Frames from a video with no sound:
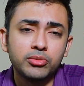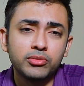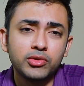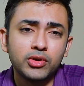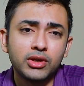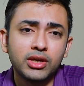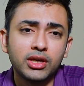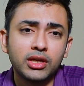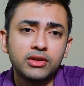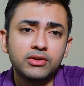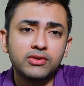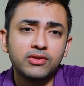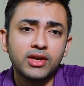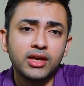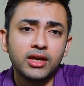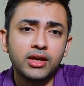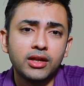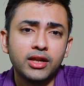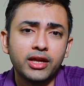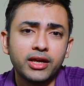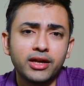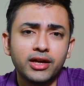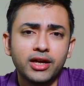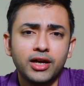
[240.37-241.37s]
you can say,
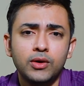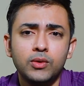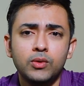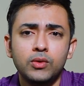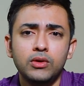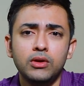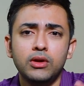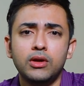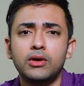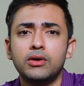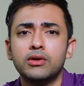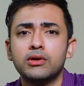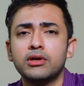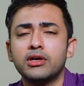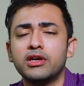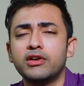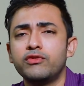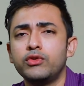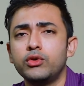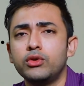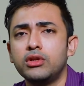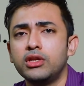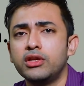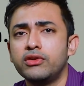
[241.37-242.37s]
like, how long
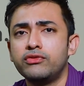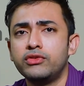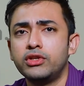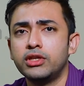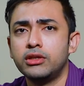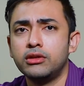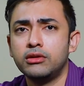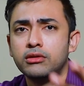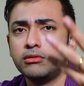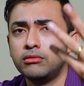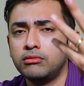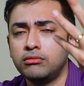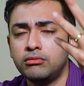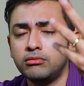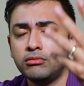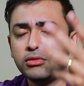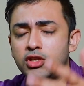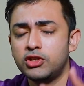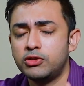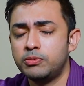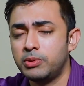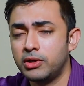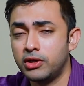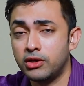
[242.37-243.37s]
have you lived in
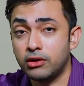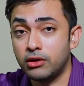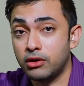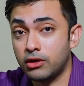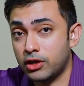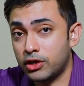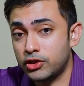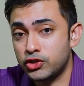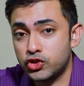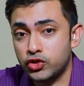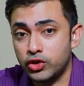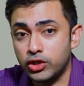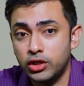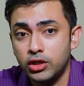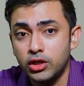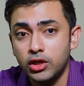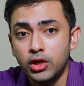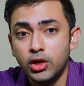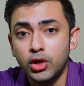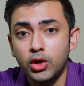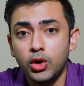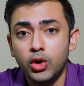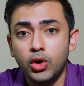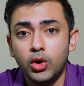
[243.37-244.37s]
this particular country?
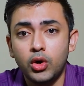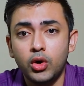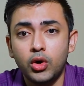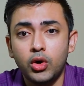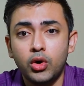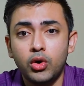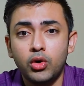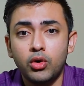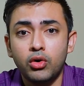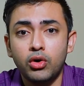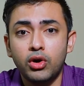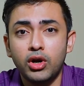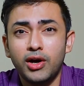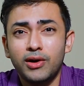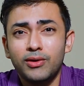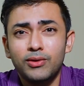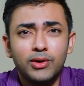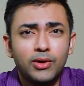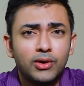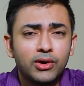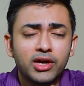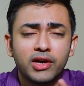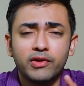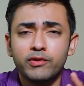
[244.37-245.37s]
Or how
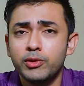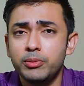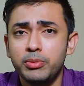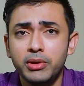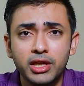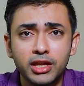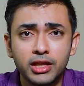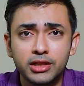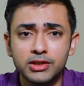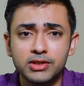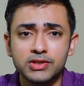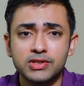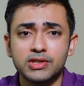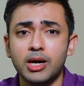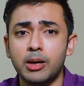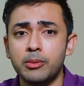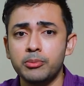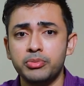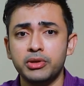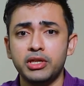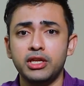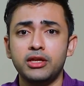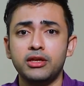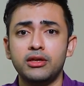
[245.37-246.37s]
long have you been in this
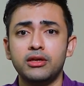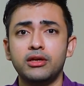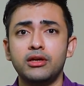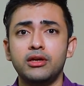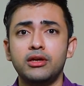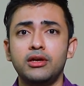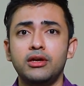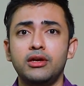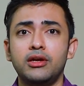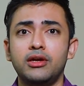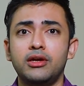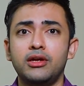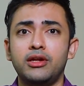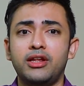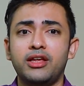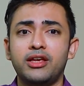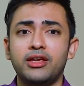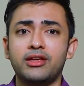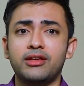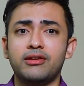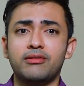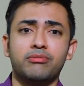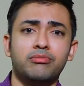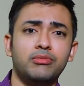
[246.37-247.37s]
company?
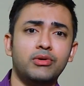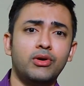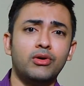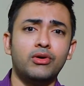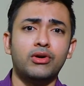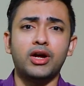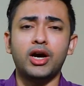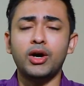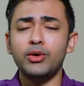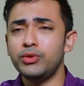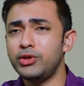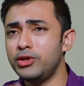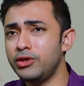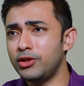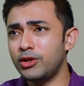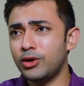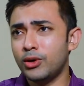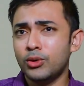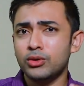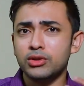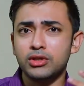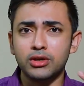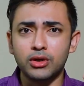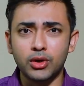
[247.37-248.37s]
Or how do you
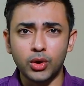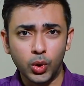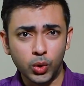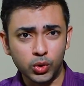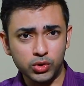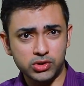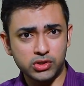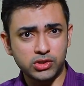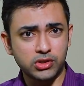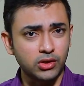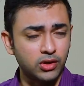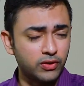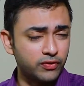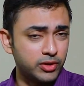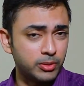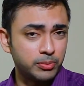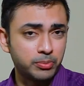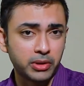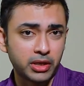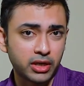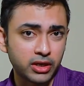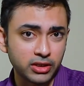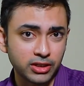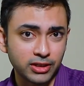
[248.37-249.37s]
know the host of the
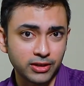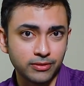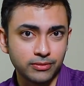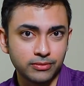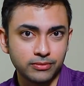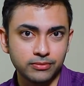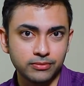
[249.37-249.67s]
party?